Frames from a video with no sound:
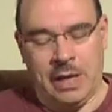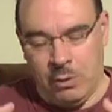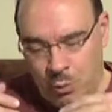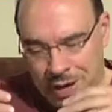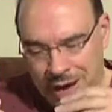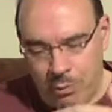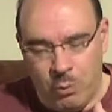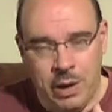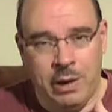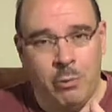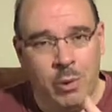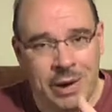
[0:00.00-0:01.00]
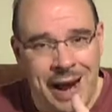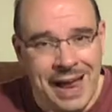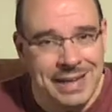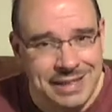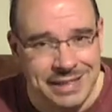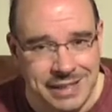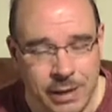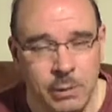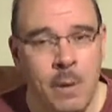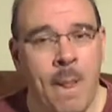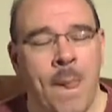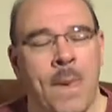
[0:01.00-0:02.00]
we're added
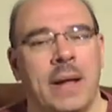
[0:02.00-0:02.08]
to.